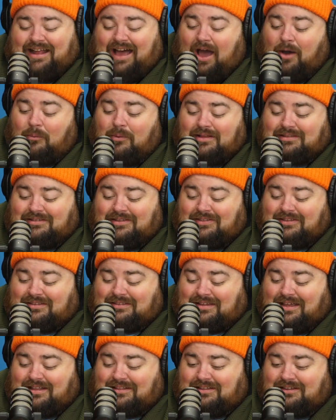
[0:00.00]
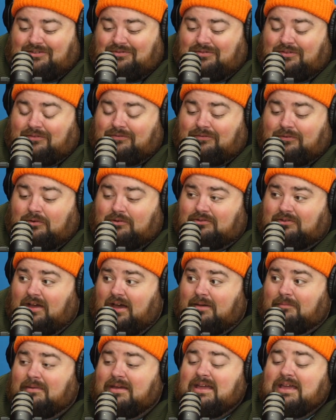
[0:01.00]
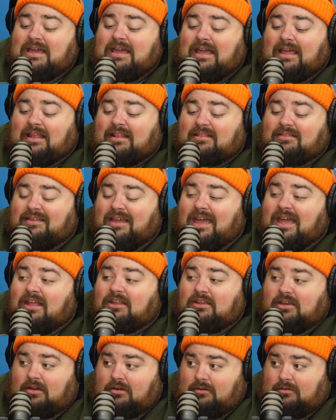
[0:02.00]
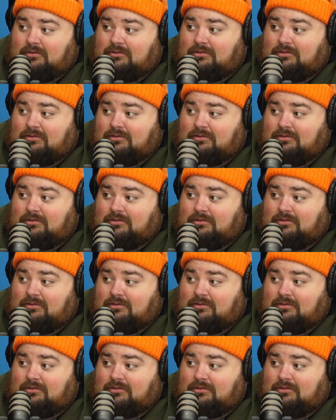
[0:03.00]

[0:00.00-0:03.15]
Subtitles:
I went to the dentist for the first time in 10 years.